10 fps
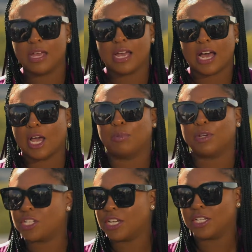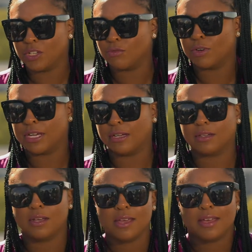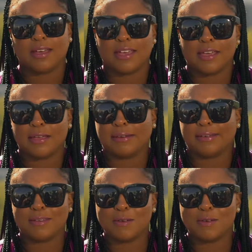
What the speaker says: I appreciate a good rant. And,